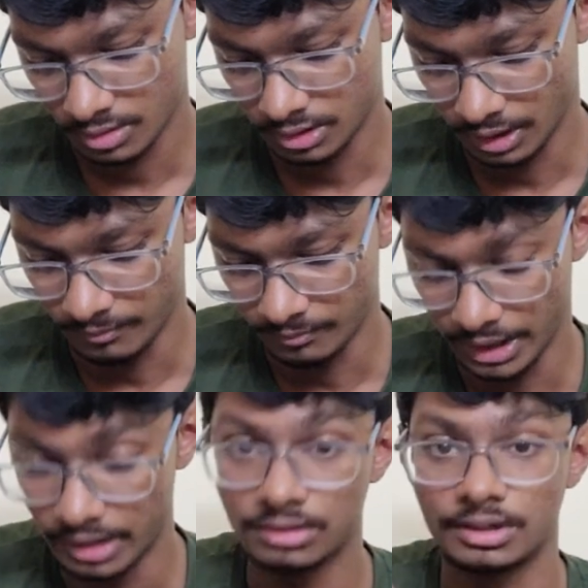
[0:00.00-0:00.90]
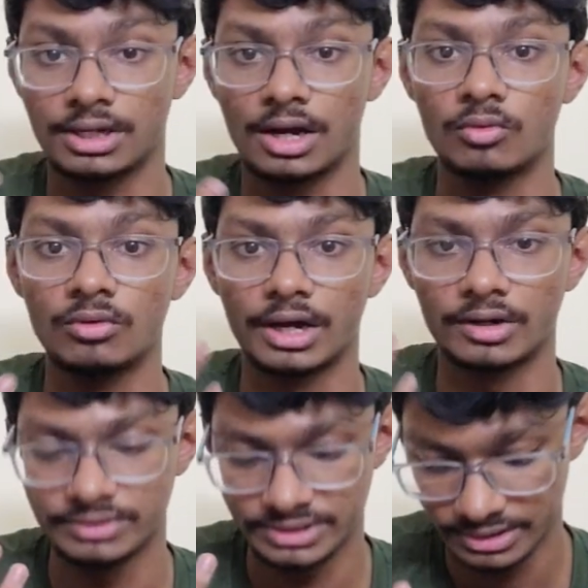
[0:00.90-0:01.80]
yeah, and like how are
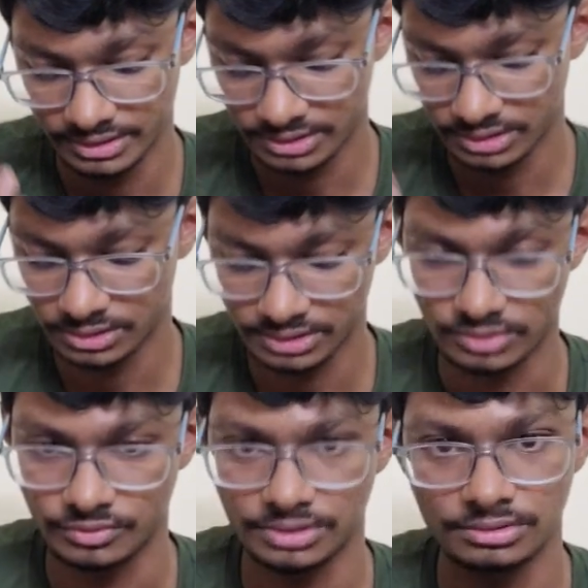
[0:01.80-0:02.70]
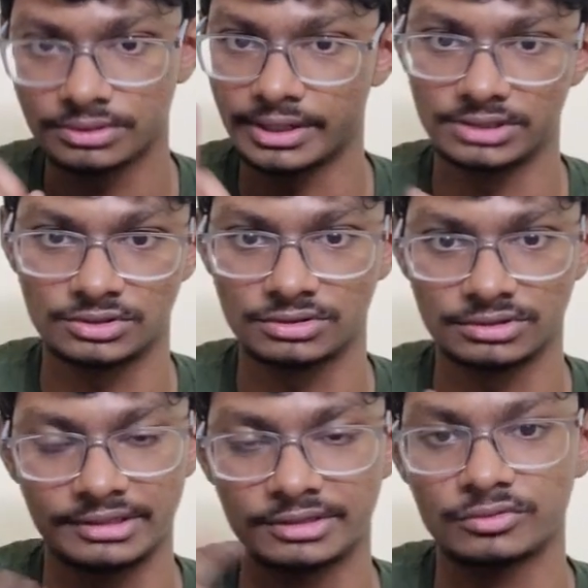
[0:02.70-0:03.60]
we seeing this is in saturation? That is
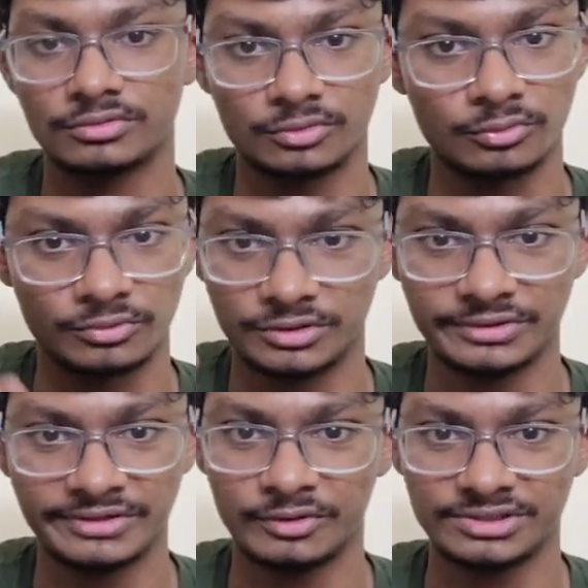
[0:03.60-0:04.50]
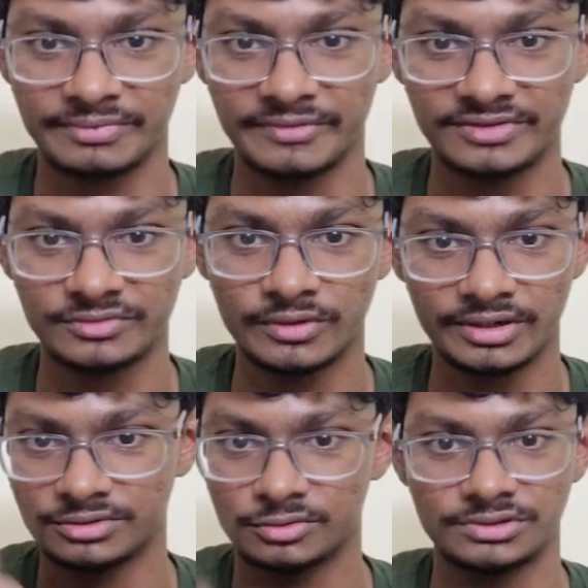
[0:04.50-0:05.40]
like you, you either was the previous video
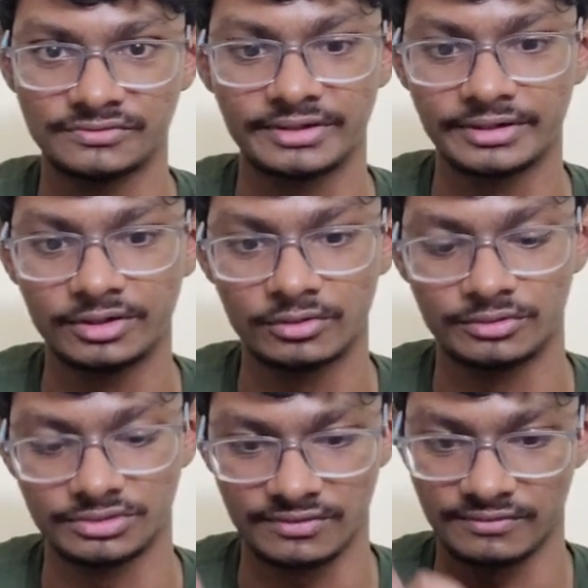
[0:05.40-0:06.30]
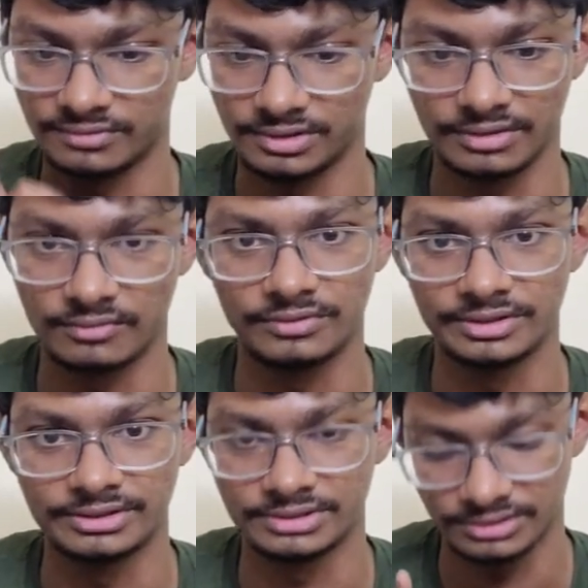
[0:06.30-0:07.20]
and you just figure it out yourself, like
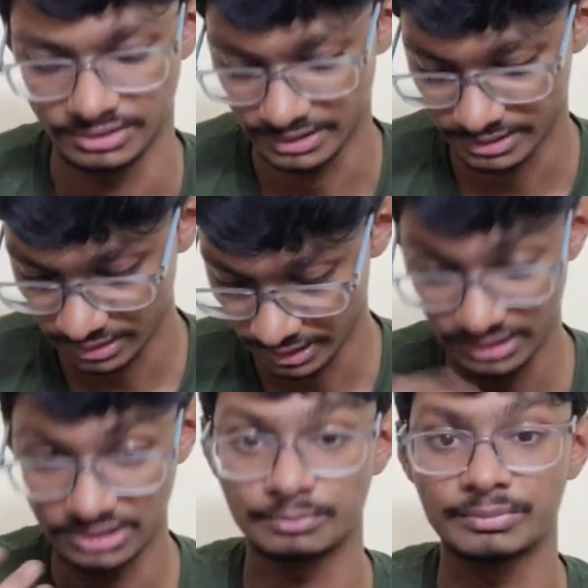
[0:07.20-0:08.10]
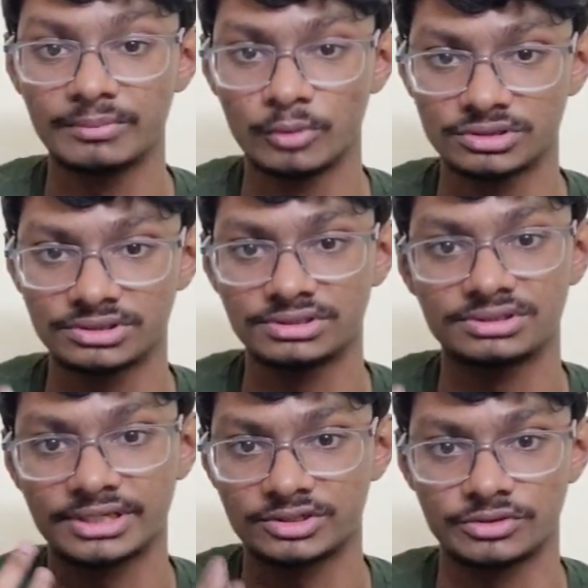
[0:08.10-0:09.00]
whether it's it, it like that P MOS is in
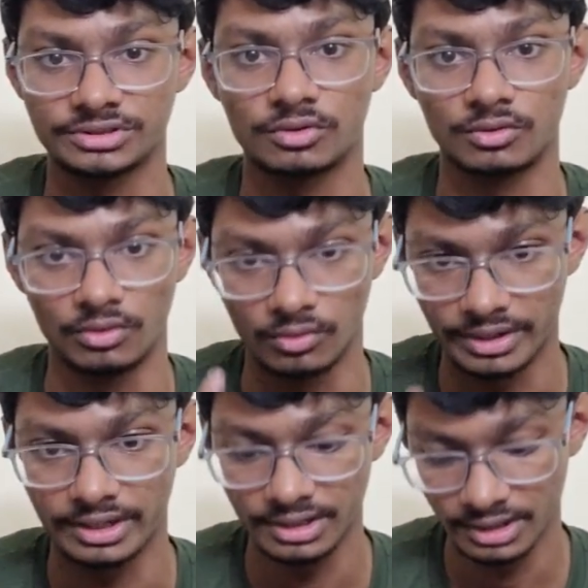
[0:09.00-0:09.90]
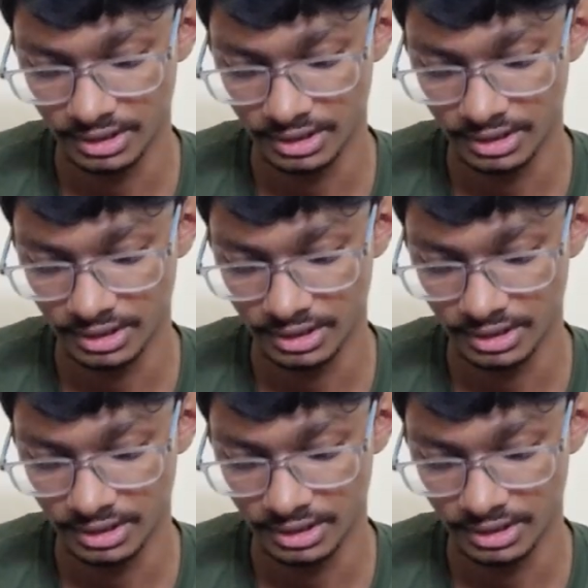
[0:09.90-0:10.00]
saturation or not. Okay,